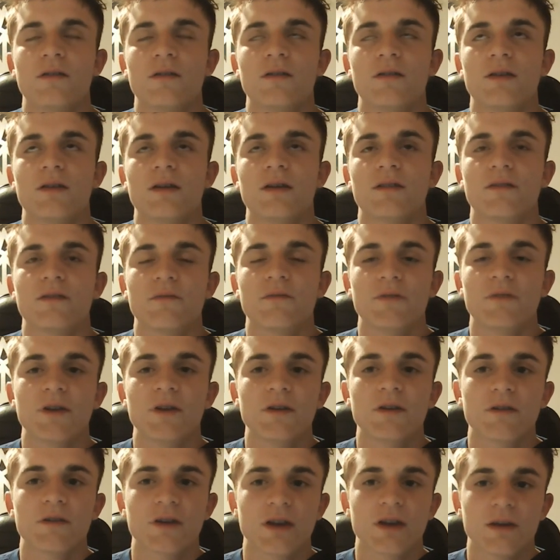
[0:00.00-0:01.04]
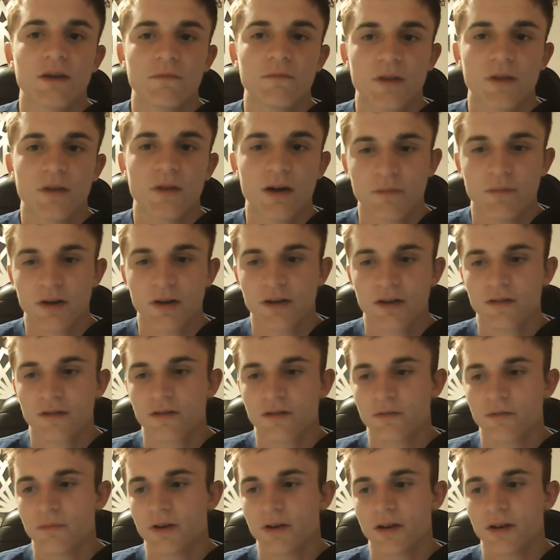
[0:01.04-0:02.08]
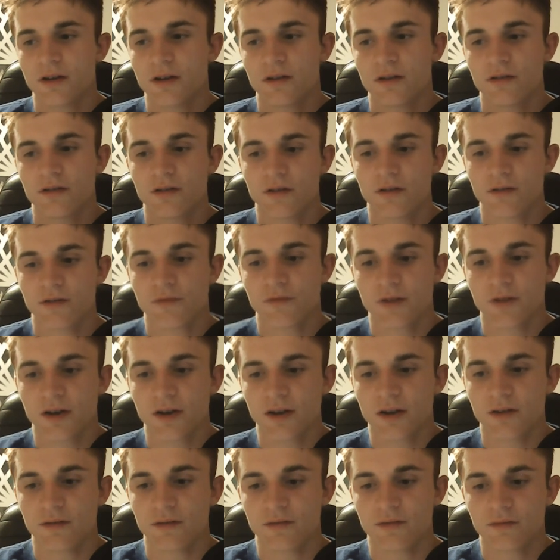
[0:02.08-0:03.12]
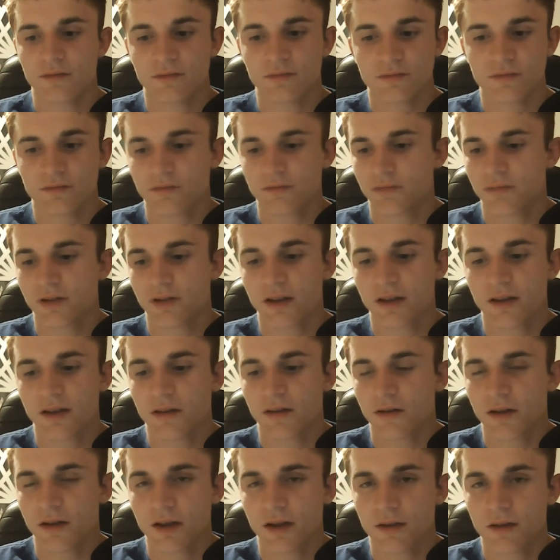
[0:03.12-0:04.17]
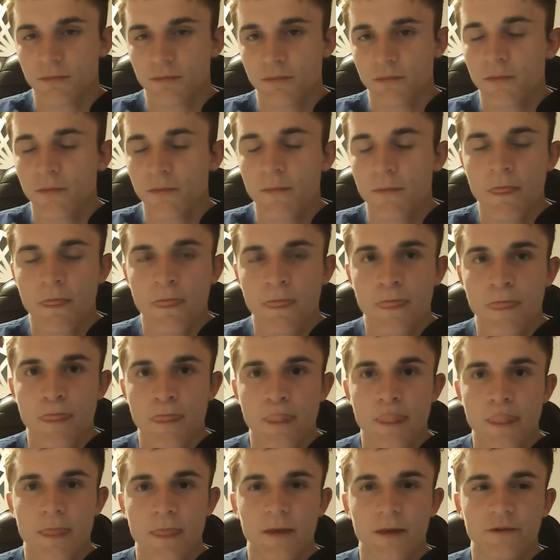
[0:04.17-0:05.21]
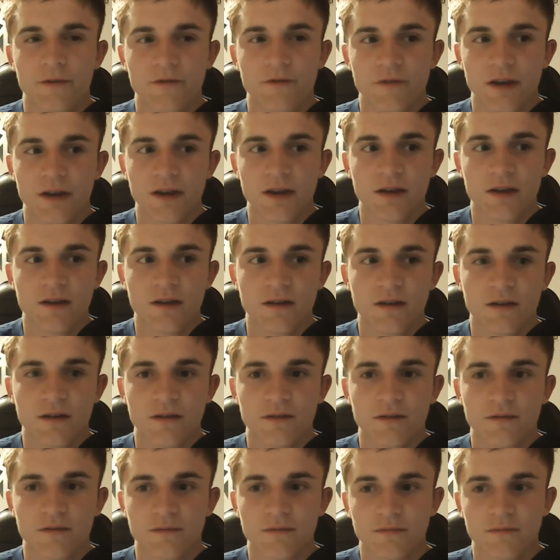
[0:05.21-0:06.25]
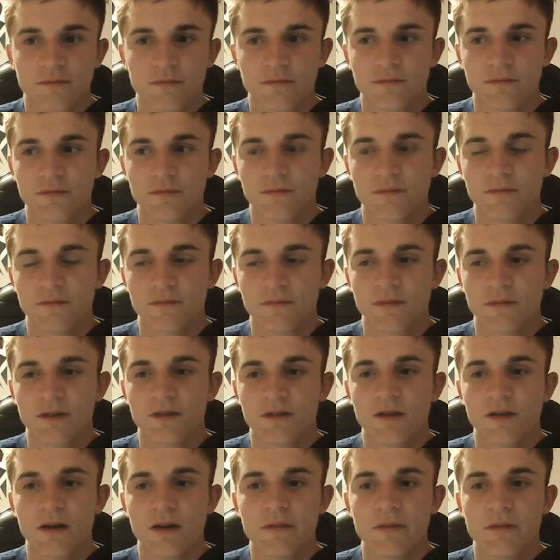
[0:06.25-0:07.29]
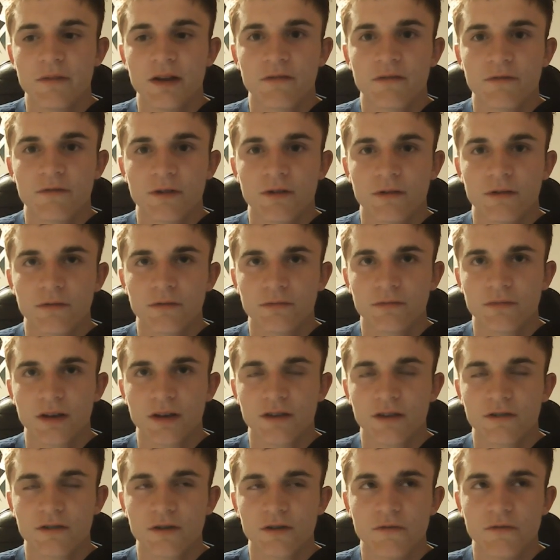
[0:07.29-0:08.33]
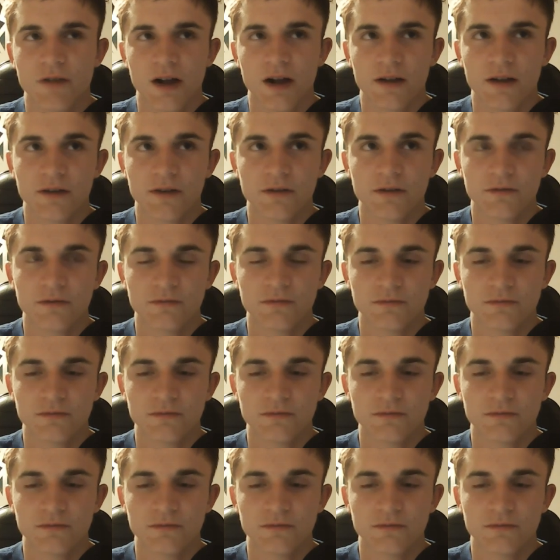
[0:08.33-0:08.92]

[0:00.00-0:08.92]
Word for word: it's a video game. I'm paying somebody to fucking play their game. It's fake. It's not meaningful. It has no value.